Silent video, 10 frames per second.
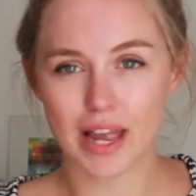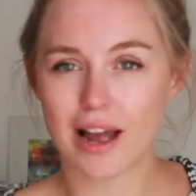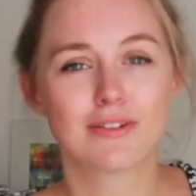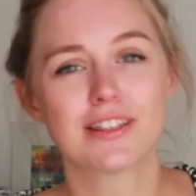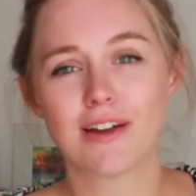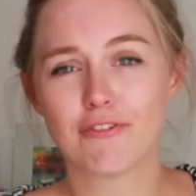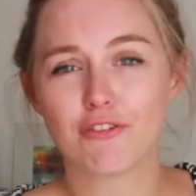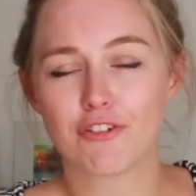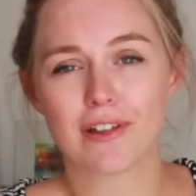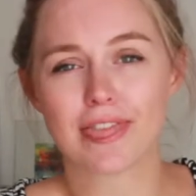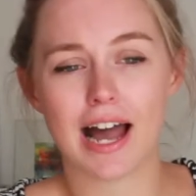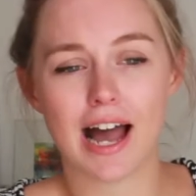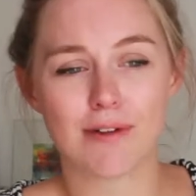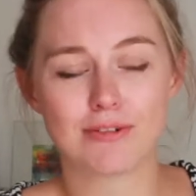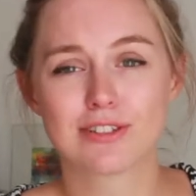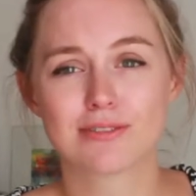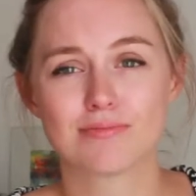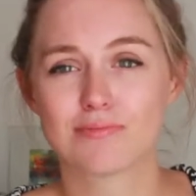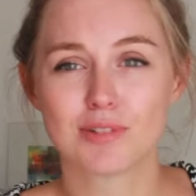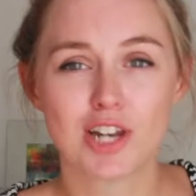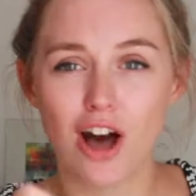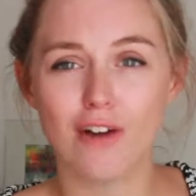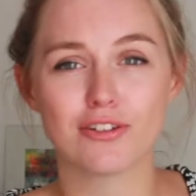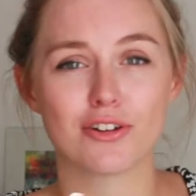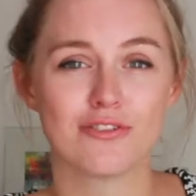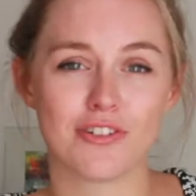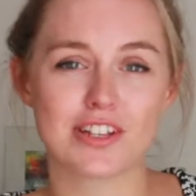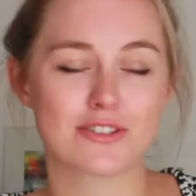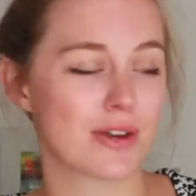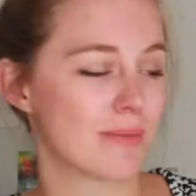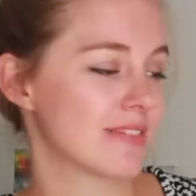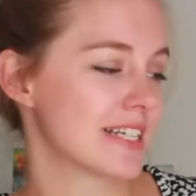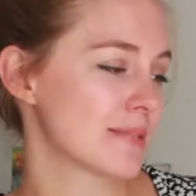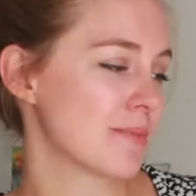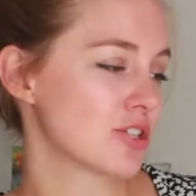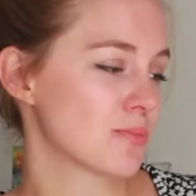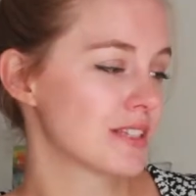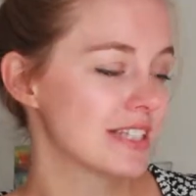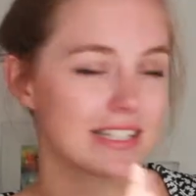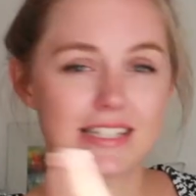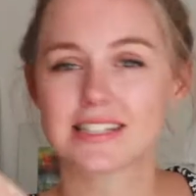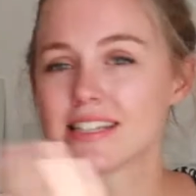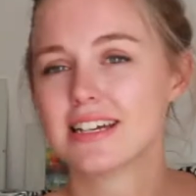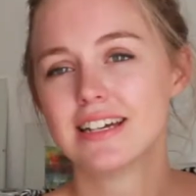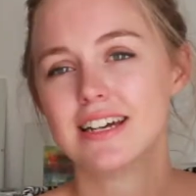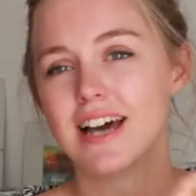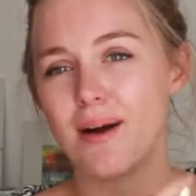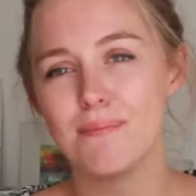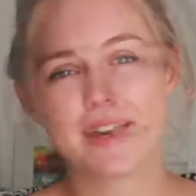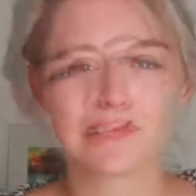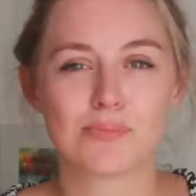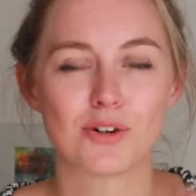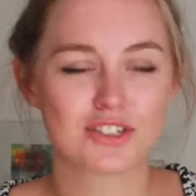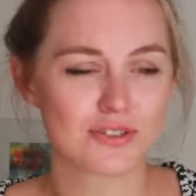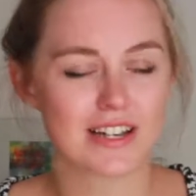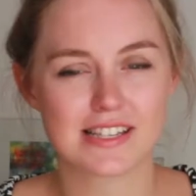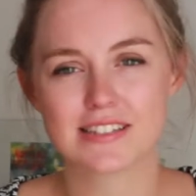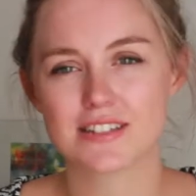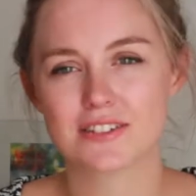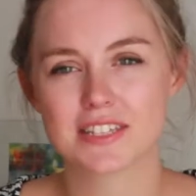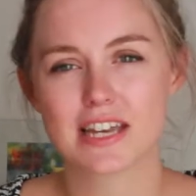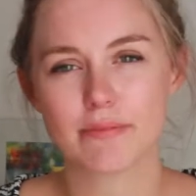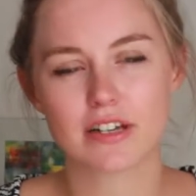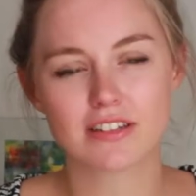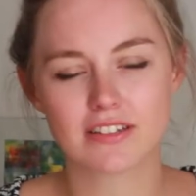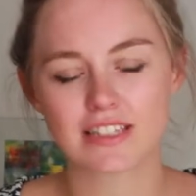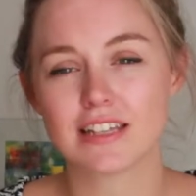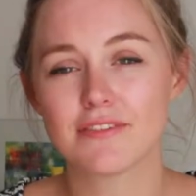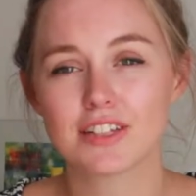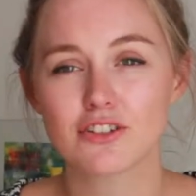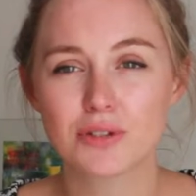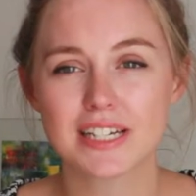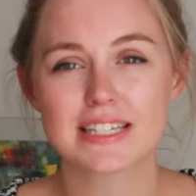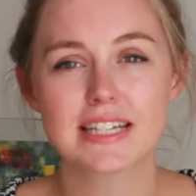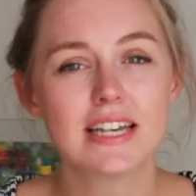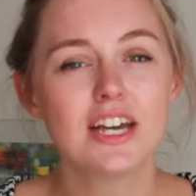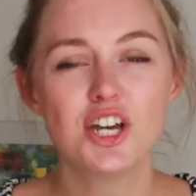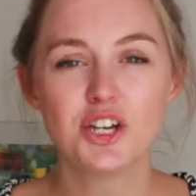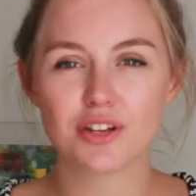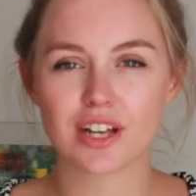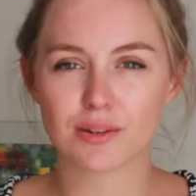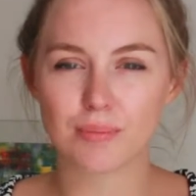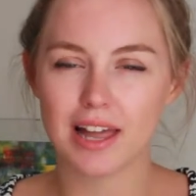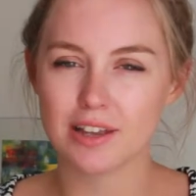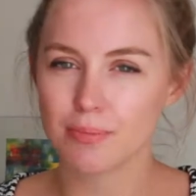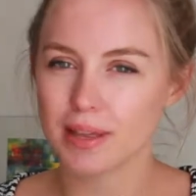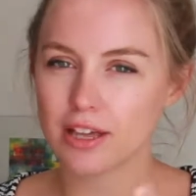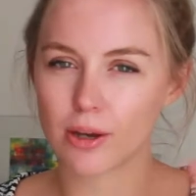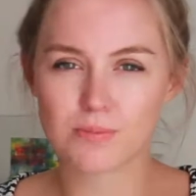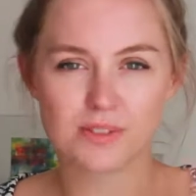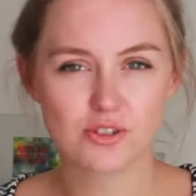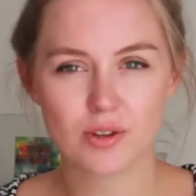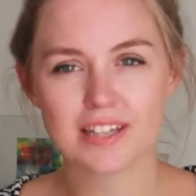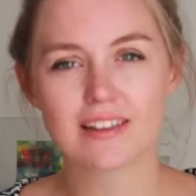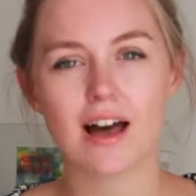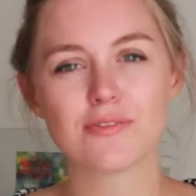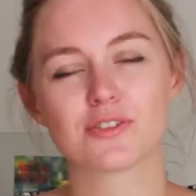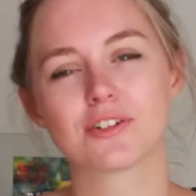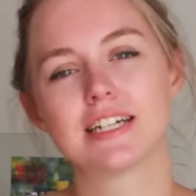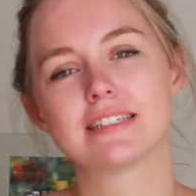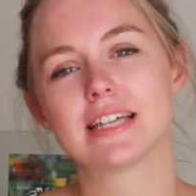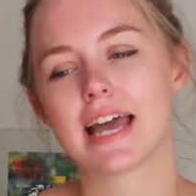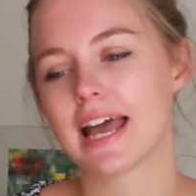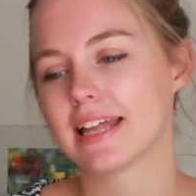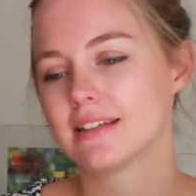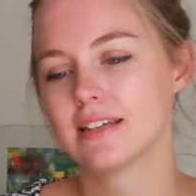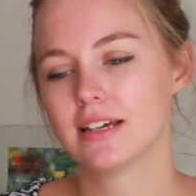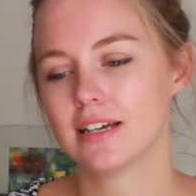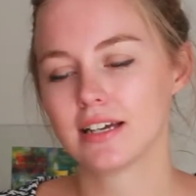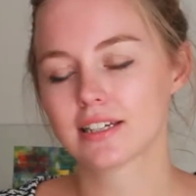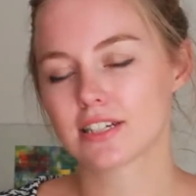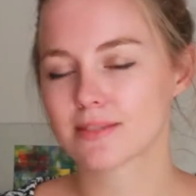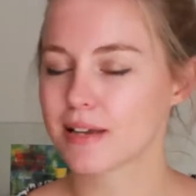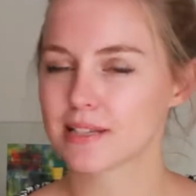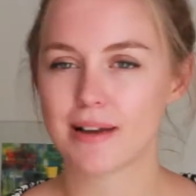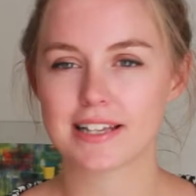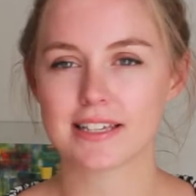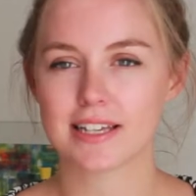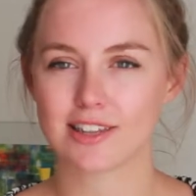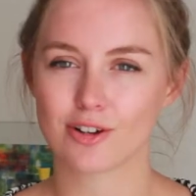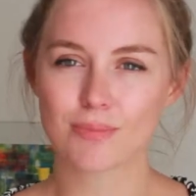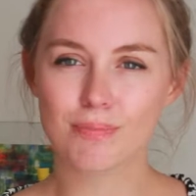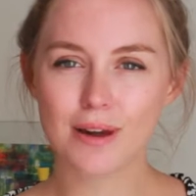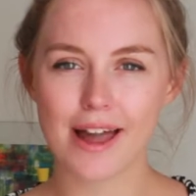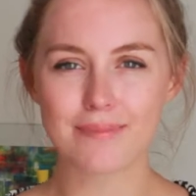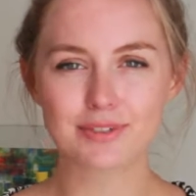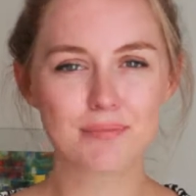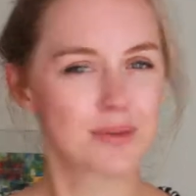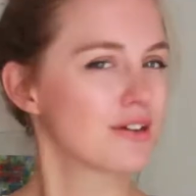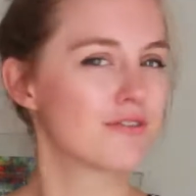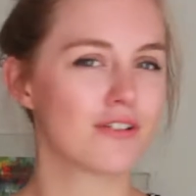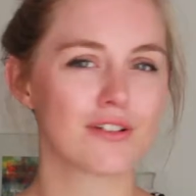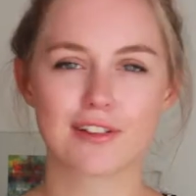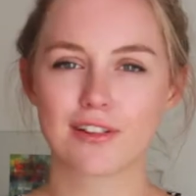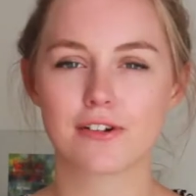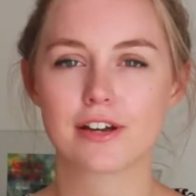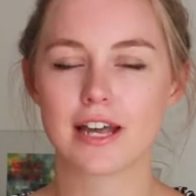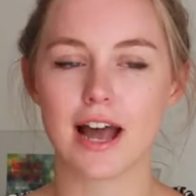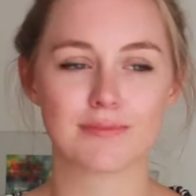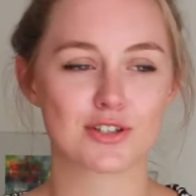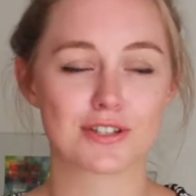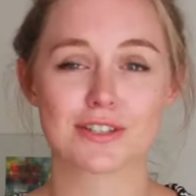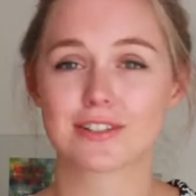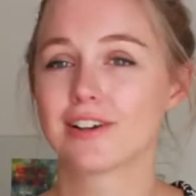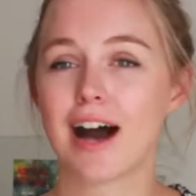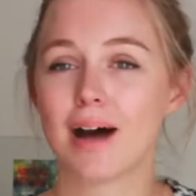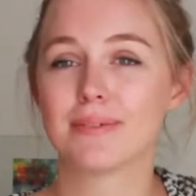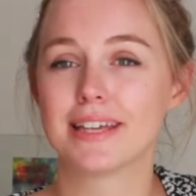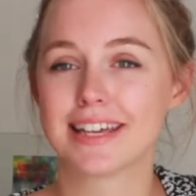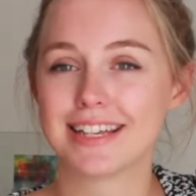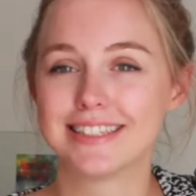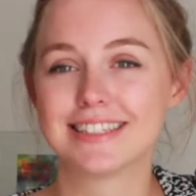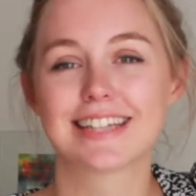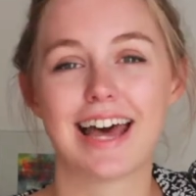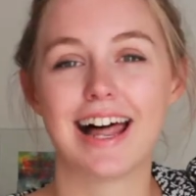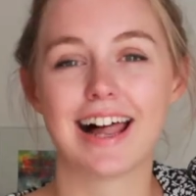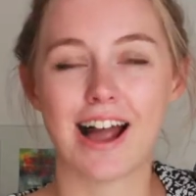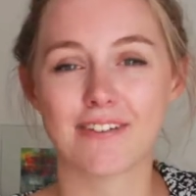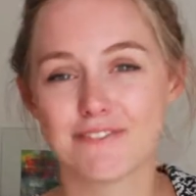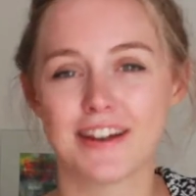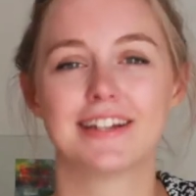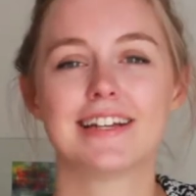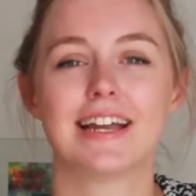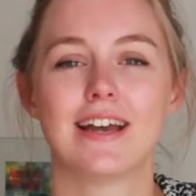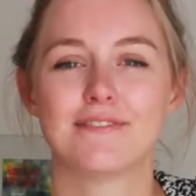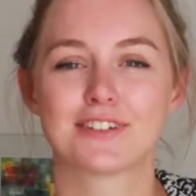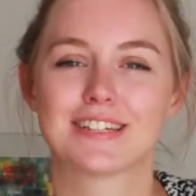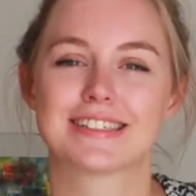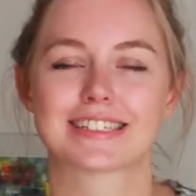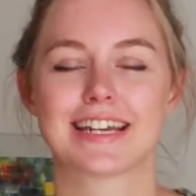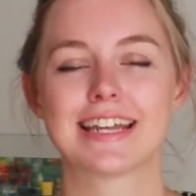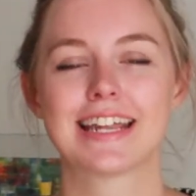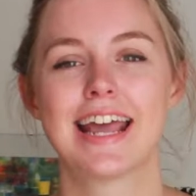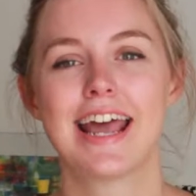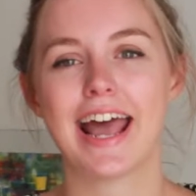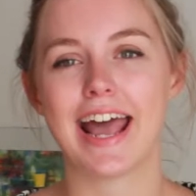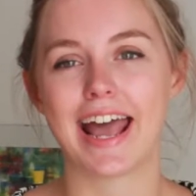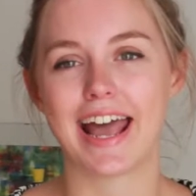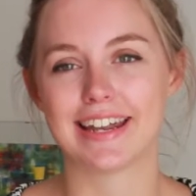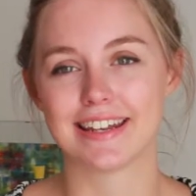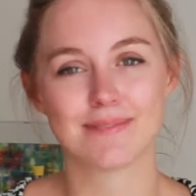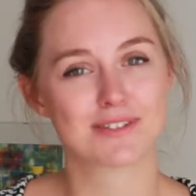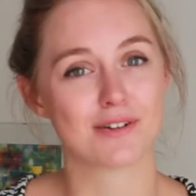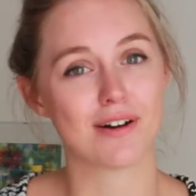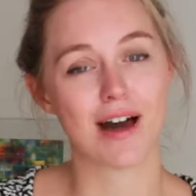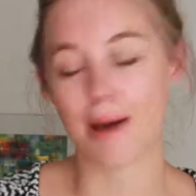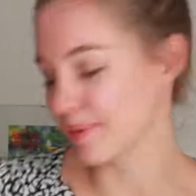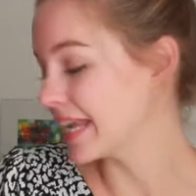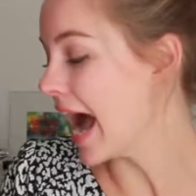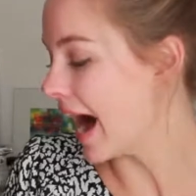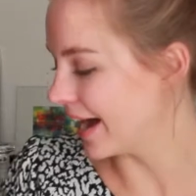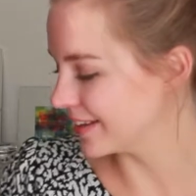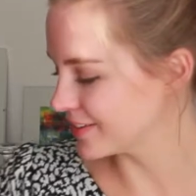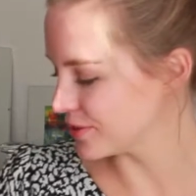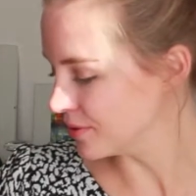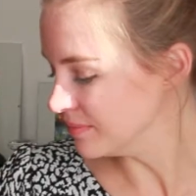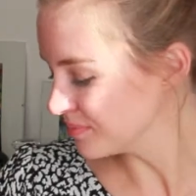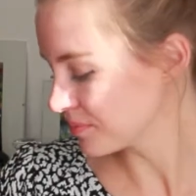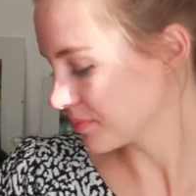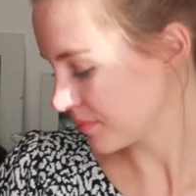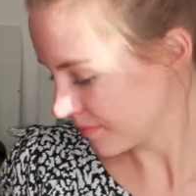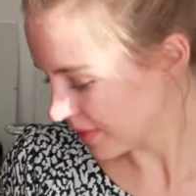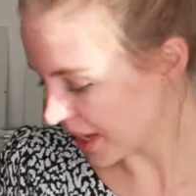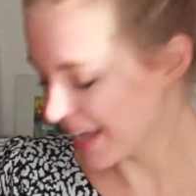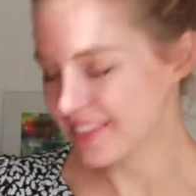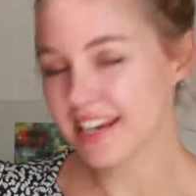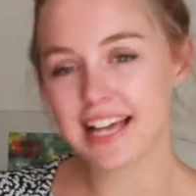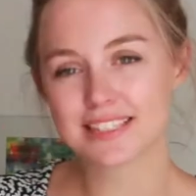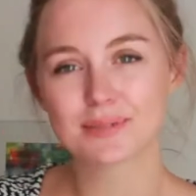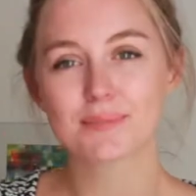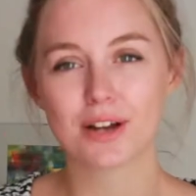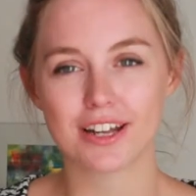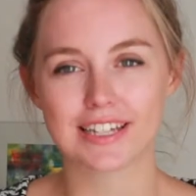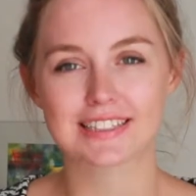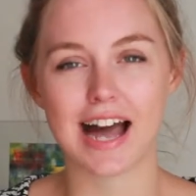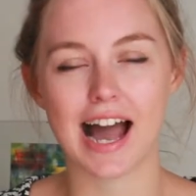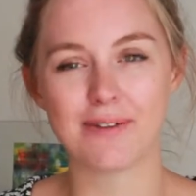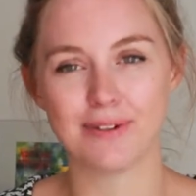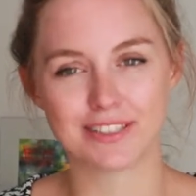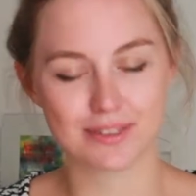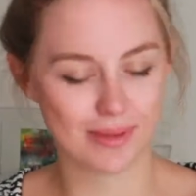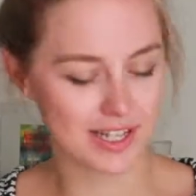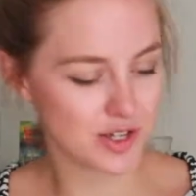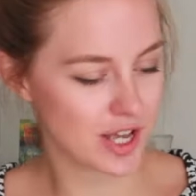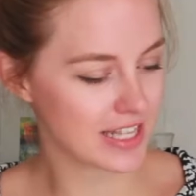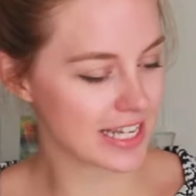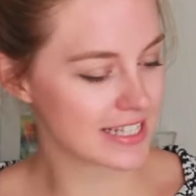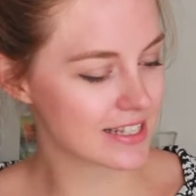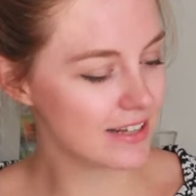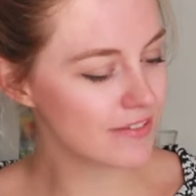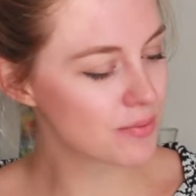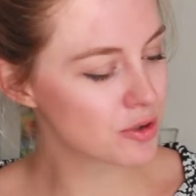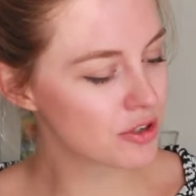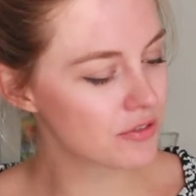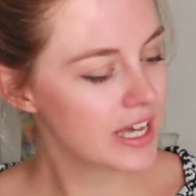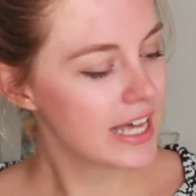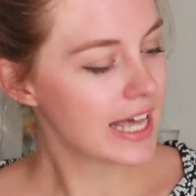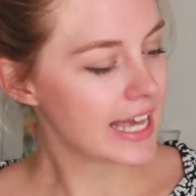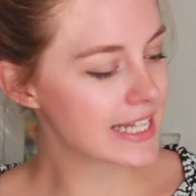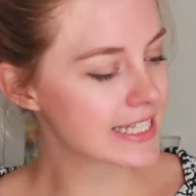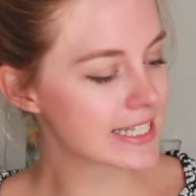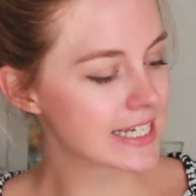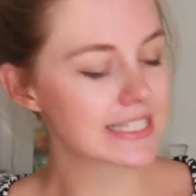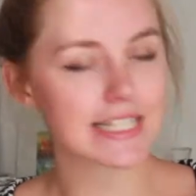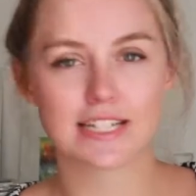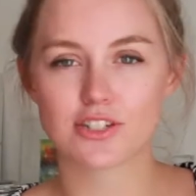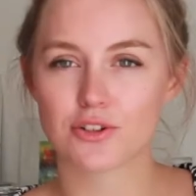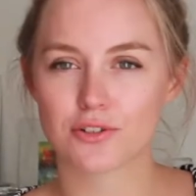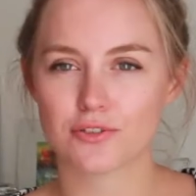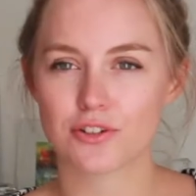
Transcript: I would never thought that I would love a face cream this much, but this is amazing. It moisturizes your skin but it doesn't leave it greasy. You can apply your makeup straight after it and it just makes my skin look plump, beautiful, glowy. I'm just so happy, can you tell? I finally have good skin and I'm so happy I do. And the last product that I want to mention is the Living Proof Instant Texture